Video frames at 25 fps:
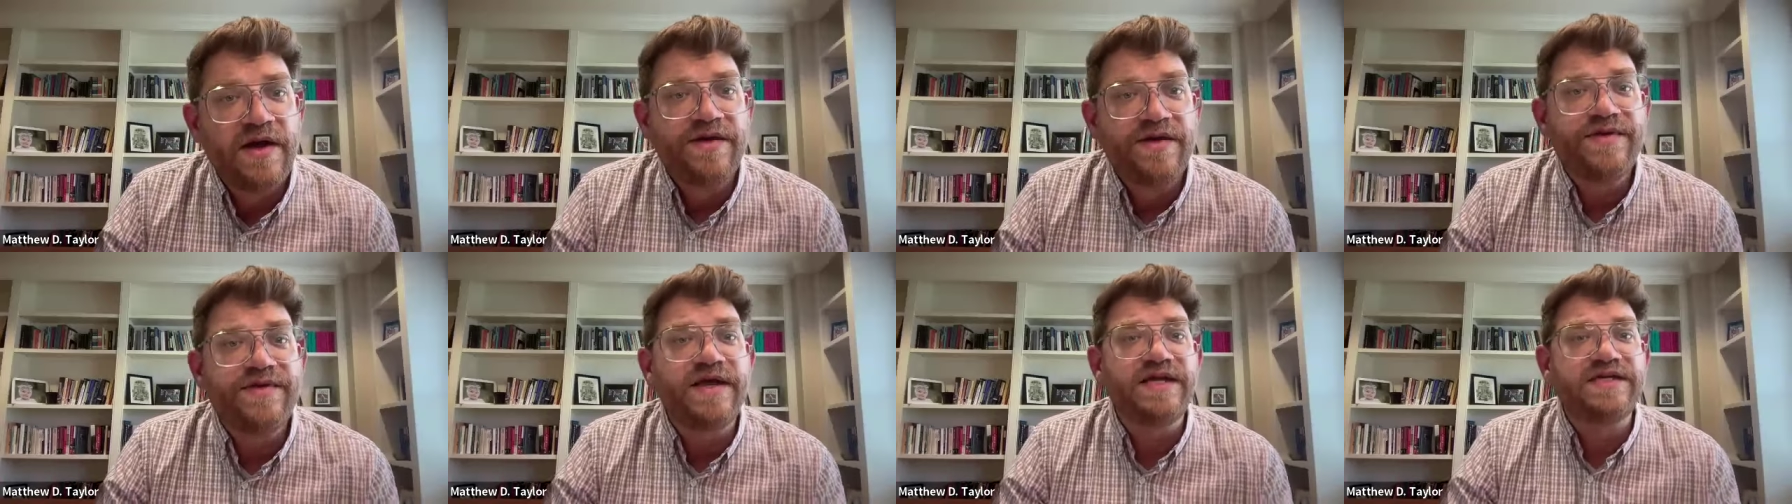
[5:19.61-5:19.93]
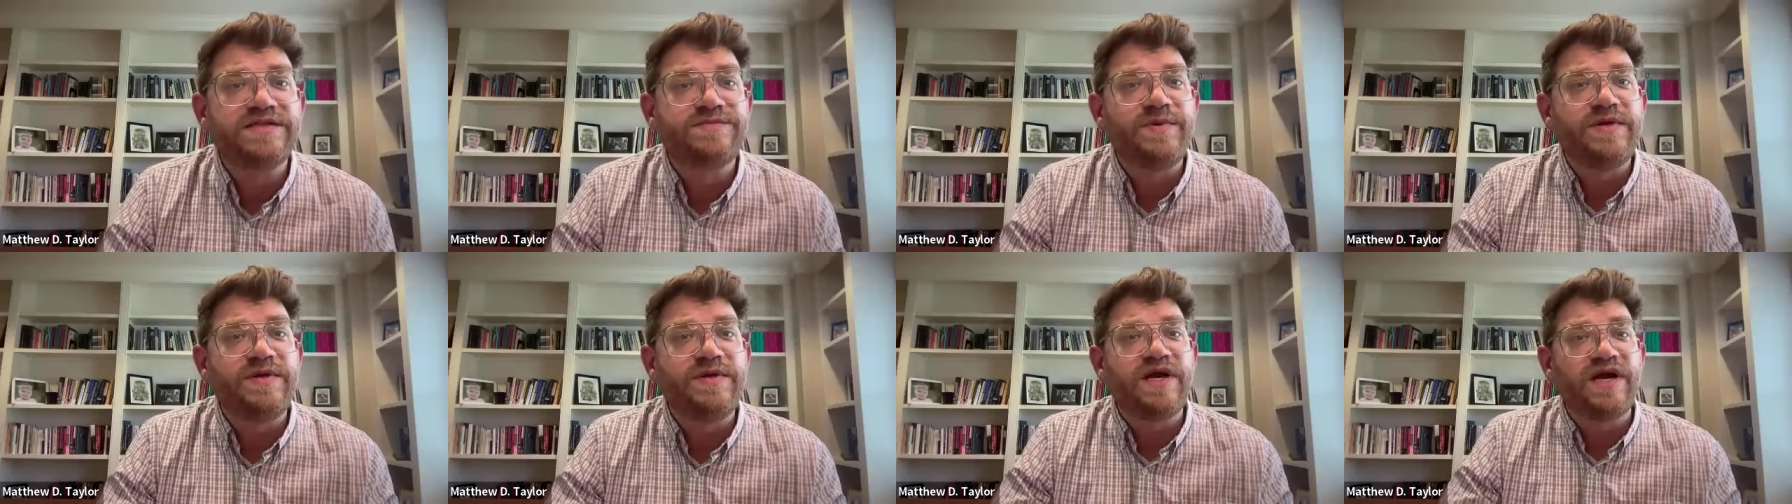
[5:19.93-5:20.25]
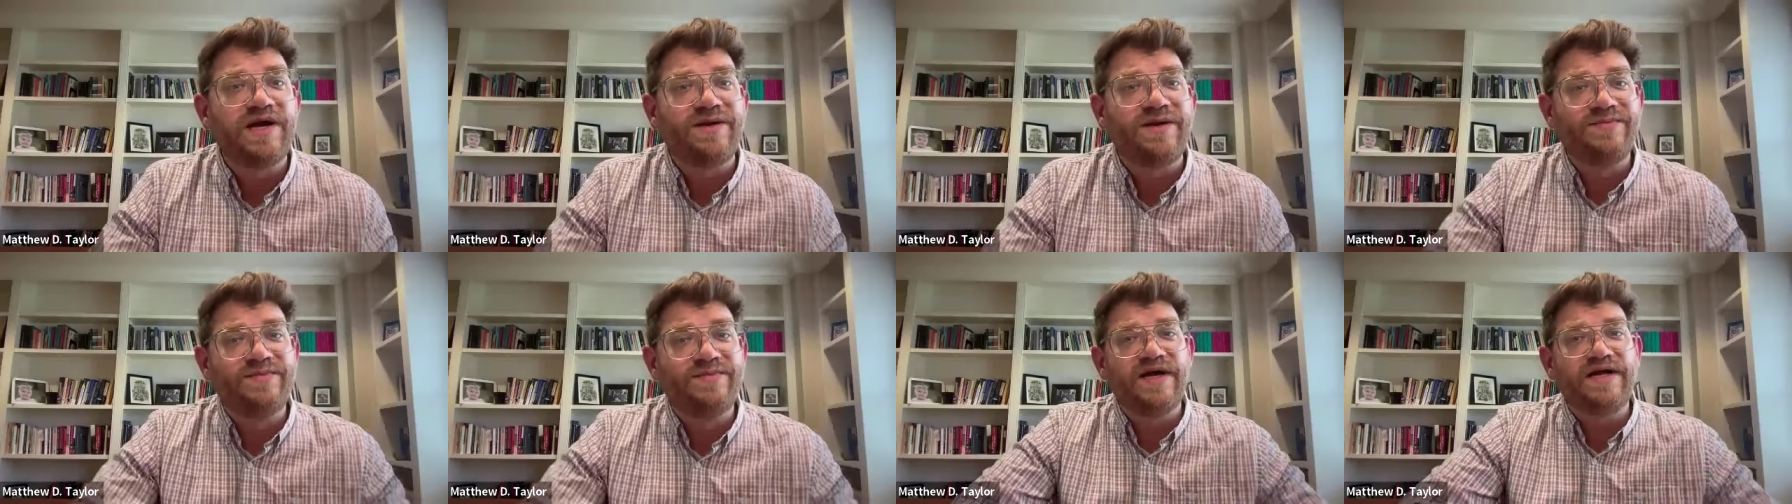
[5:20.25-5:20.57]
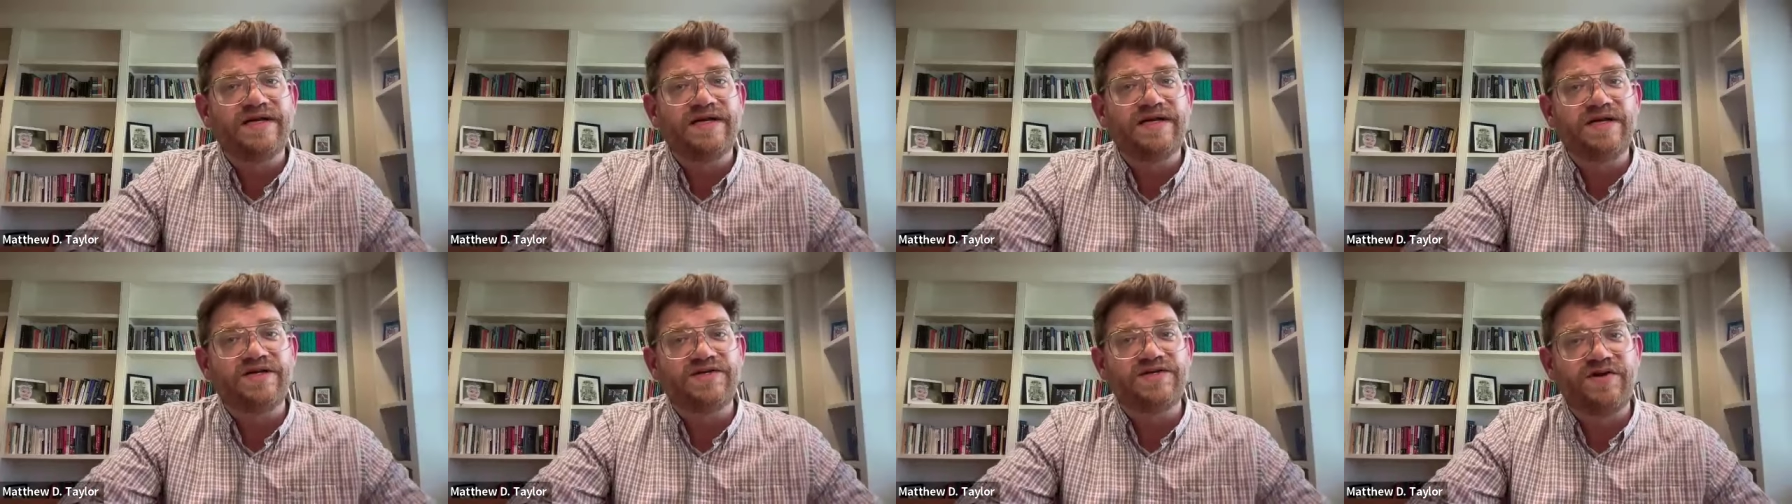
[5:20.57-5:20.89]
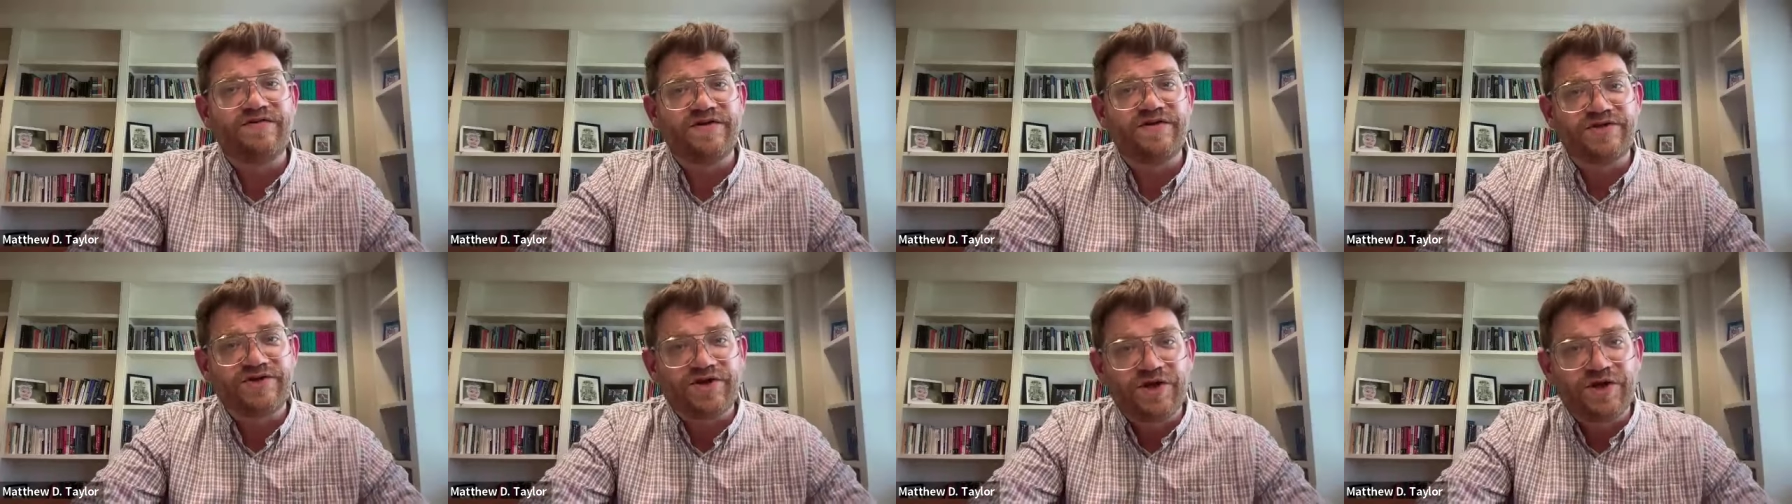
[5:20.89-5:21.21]
that has become a, a, sort
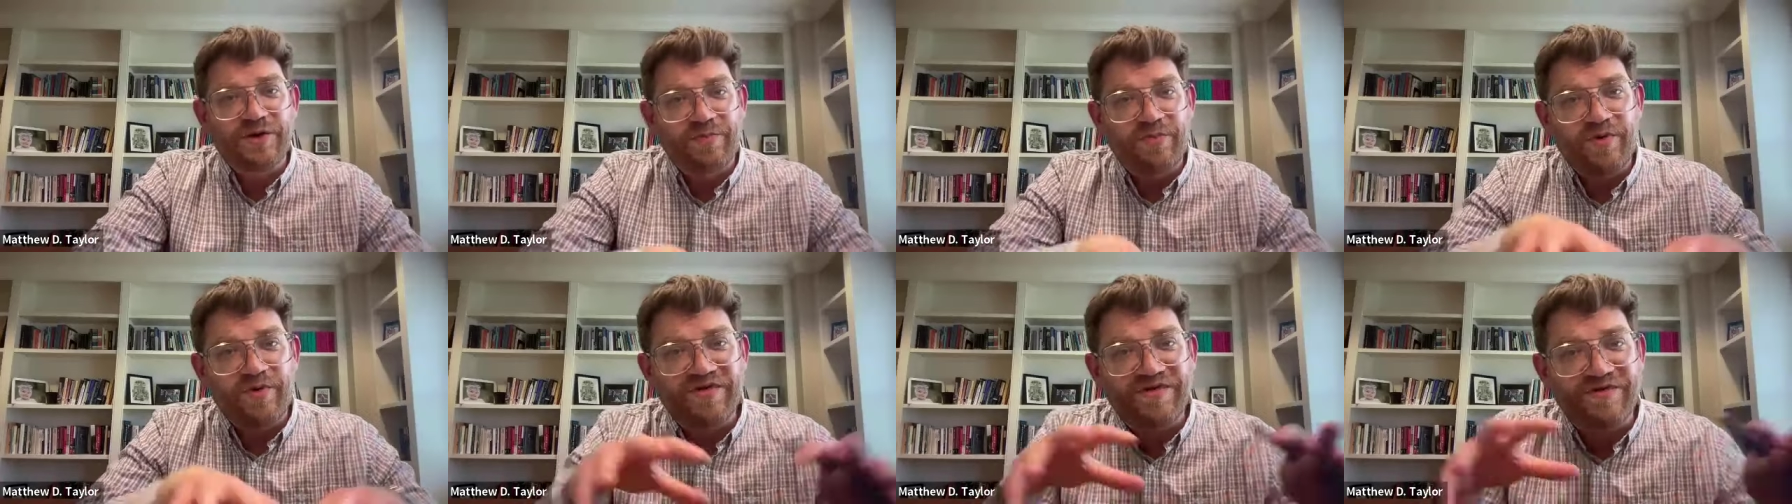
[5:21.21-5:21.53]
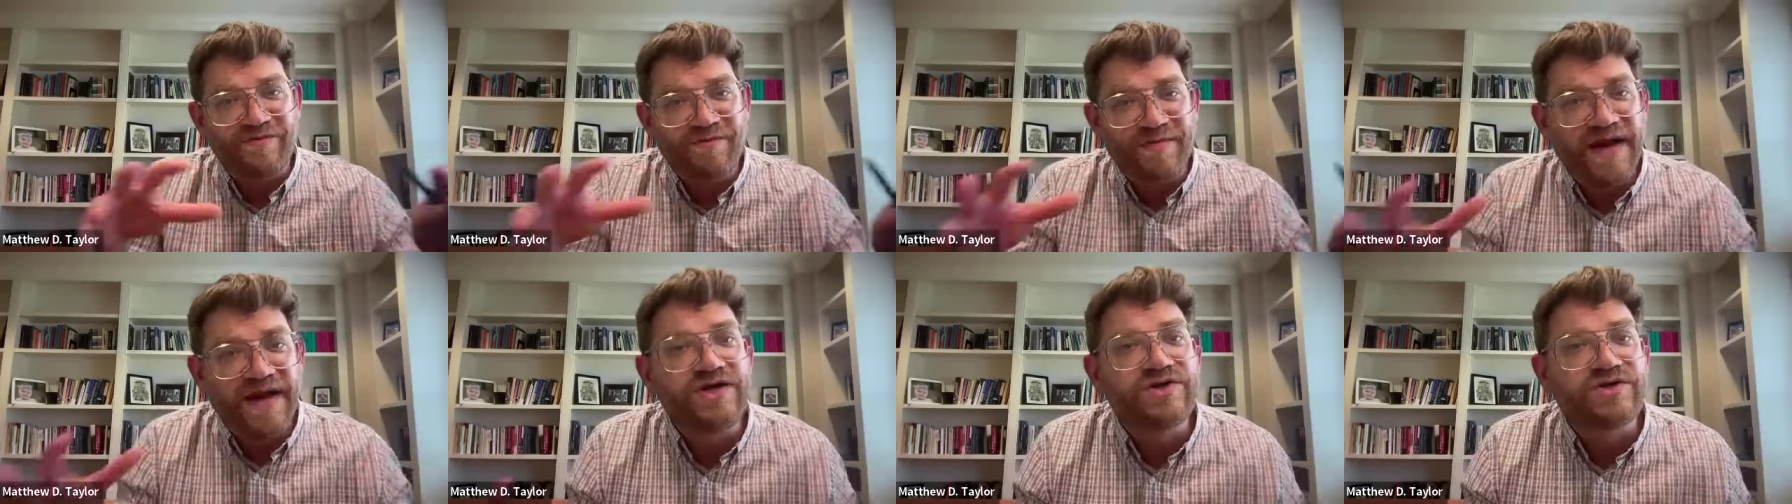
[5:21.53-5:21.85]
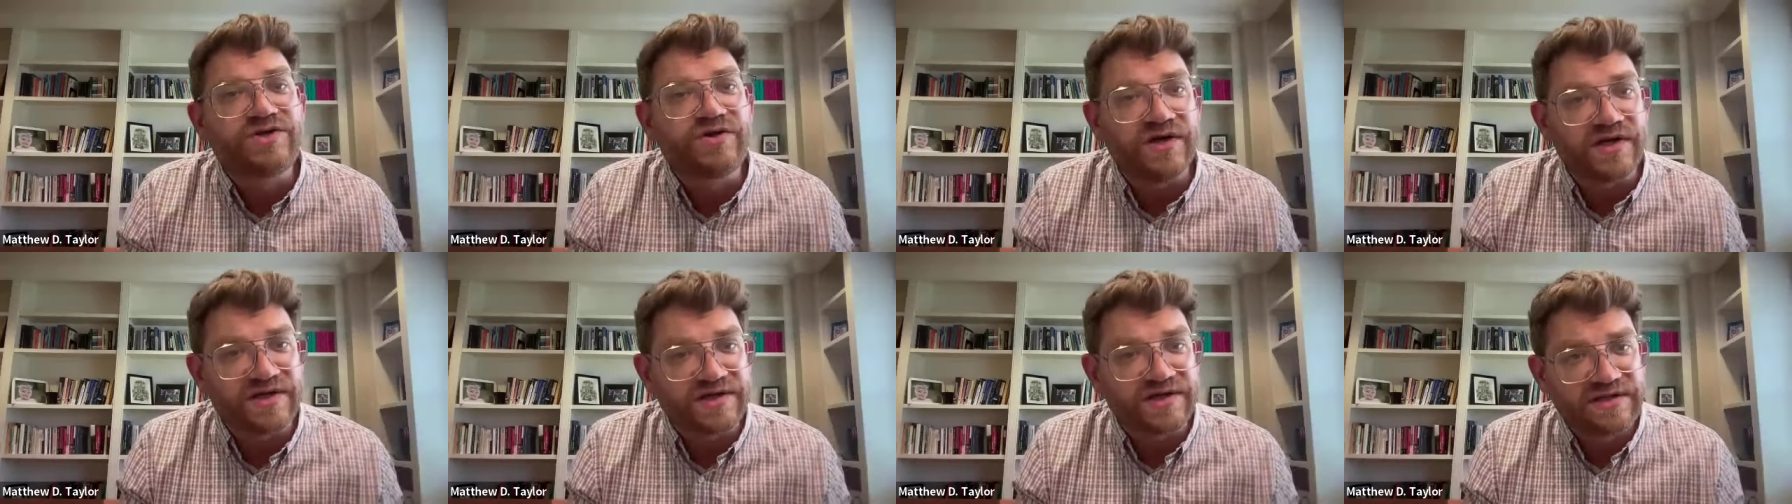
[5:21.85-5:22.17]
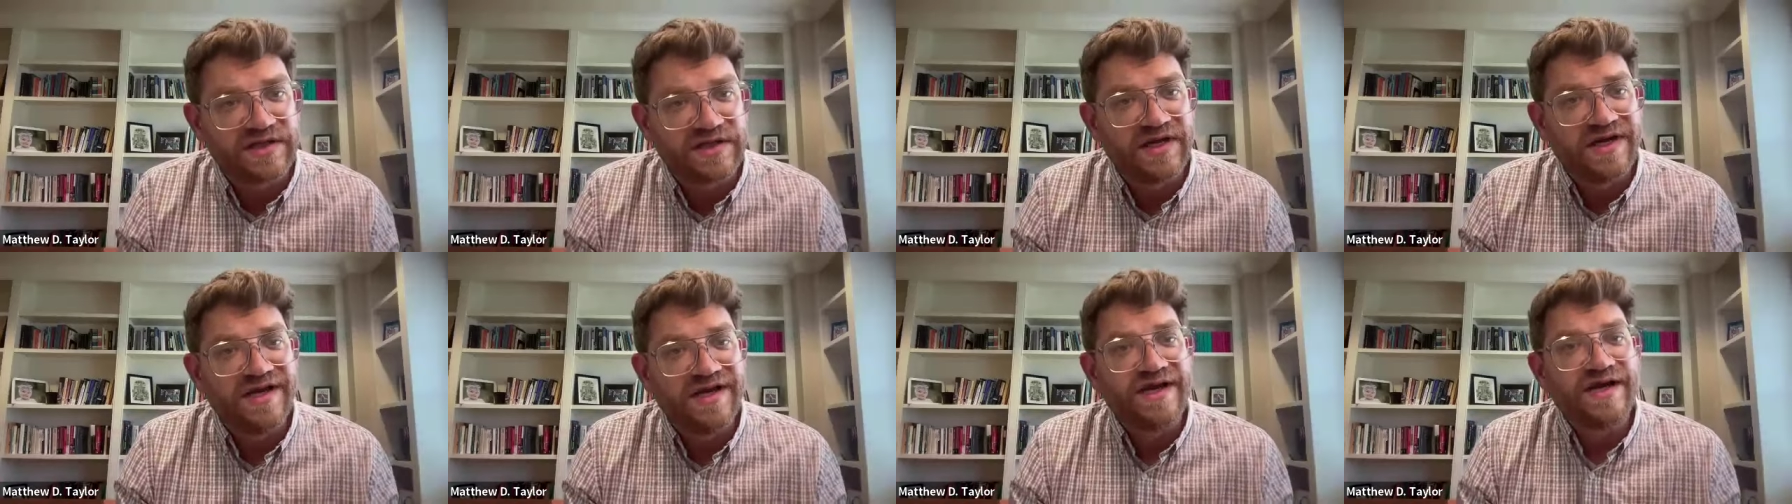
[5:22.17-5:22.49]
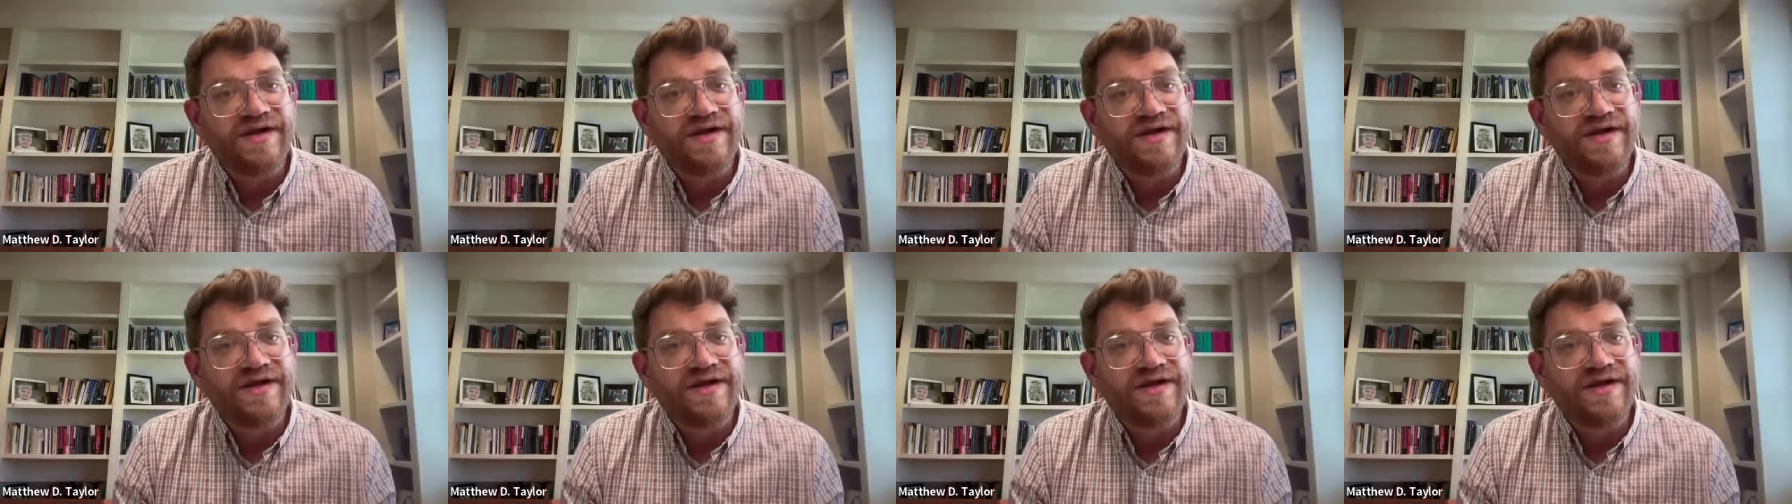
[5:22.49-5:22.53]
of interpretive matrix